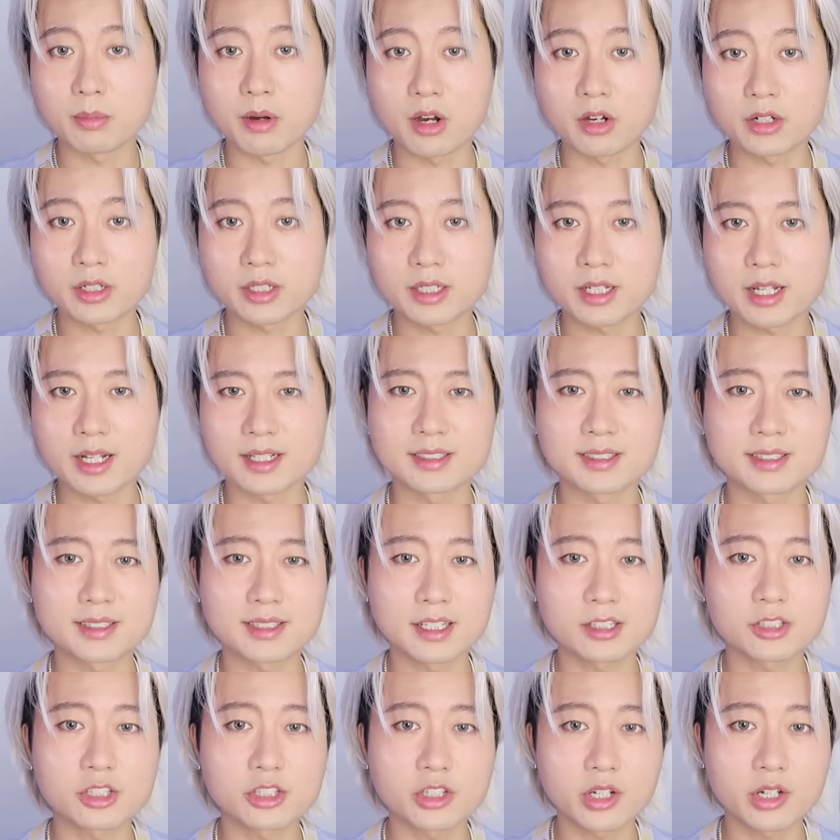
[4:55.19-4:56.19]
body at
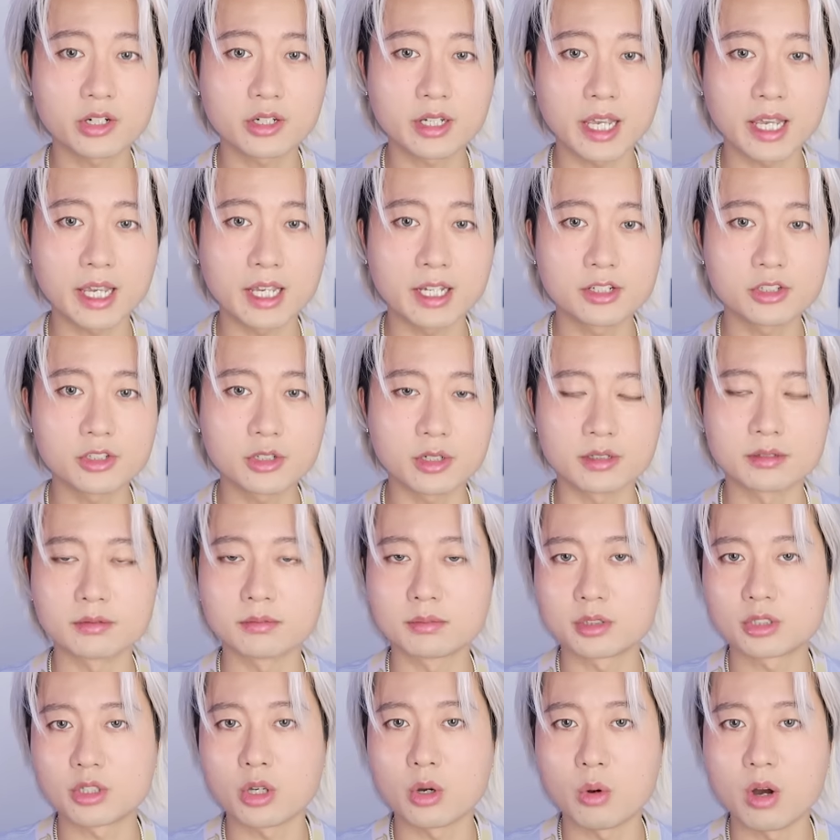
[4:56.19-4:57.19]
such a young age
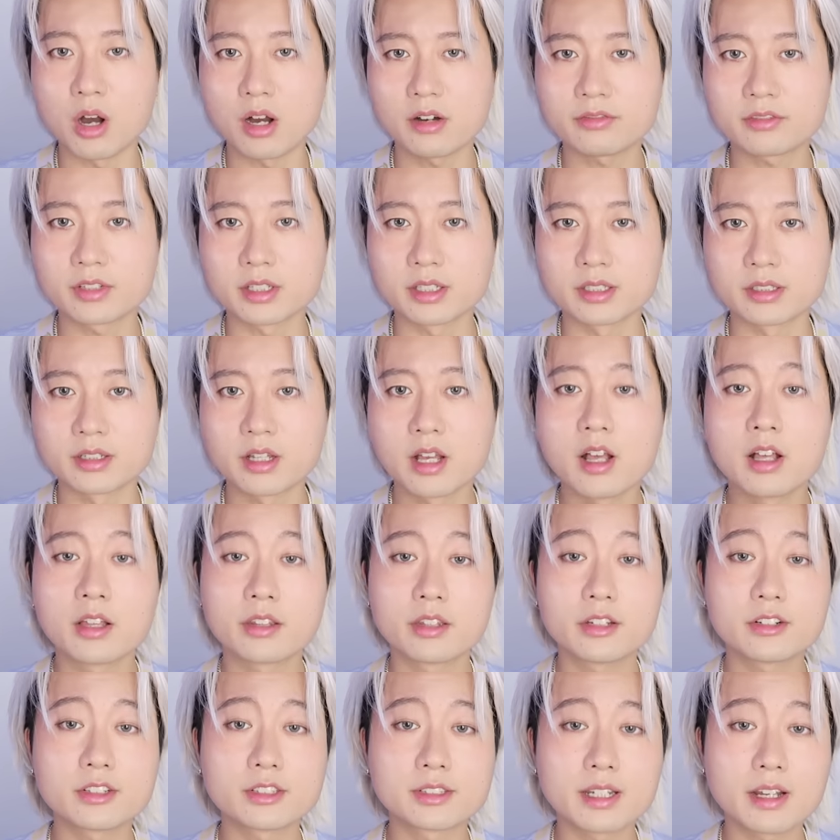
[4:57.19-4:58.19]
and so often,
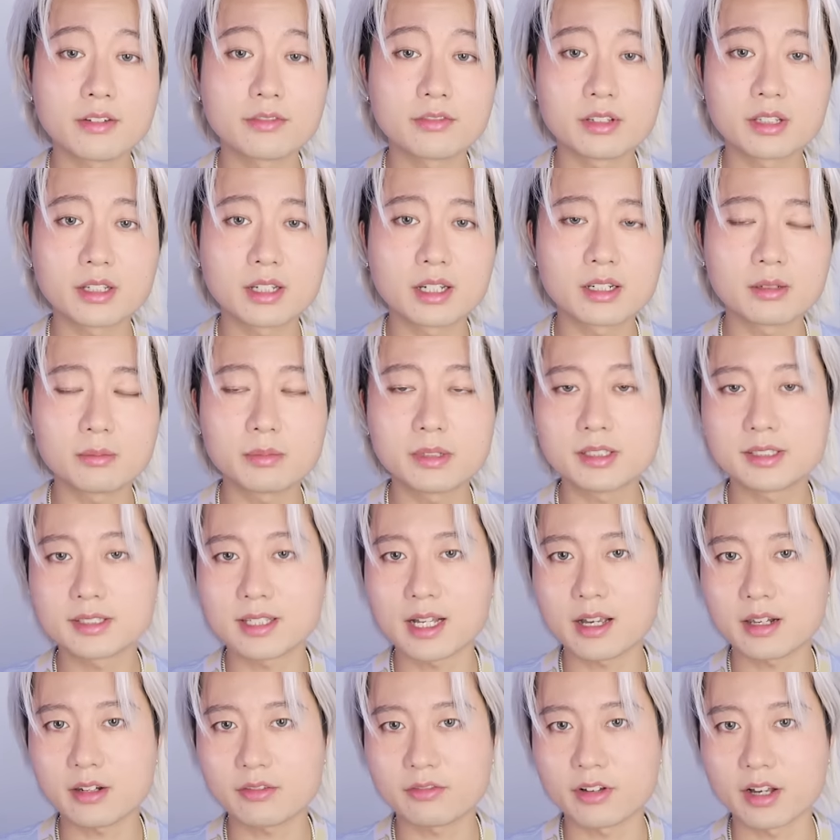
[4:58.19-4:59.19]
there's definitely gonna be
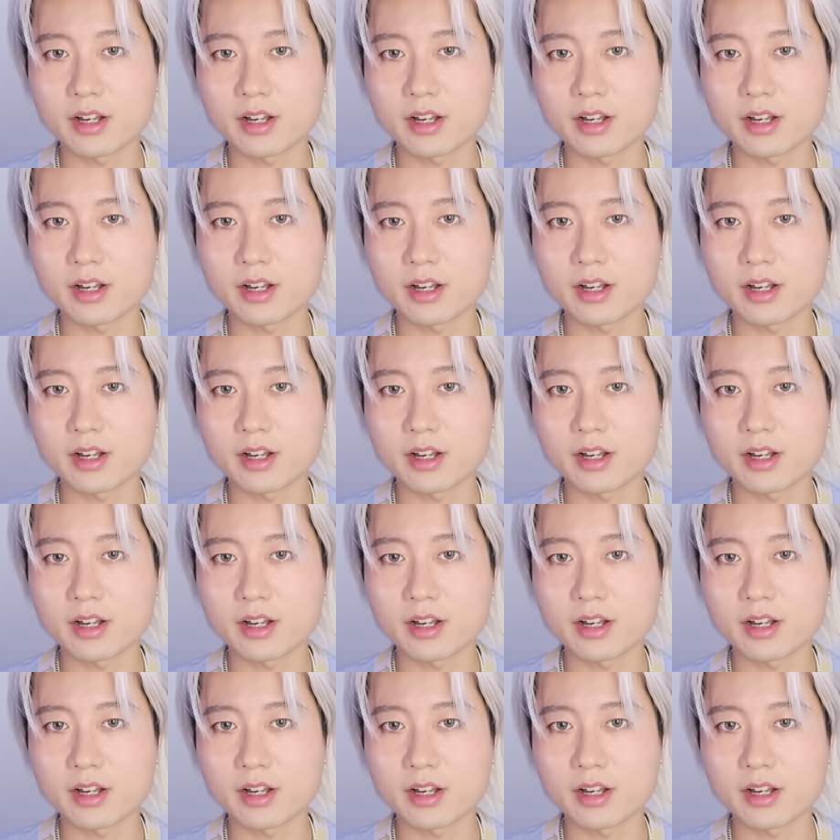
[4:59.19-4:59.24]
side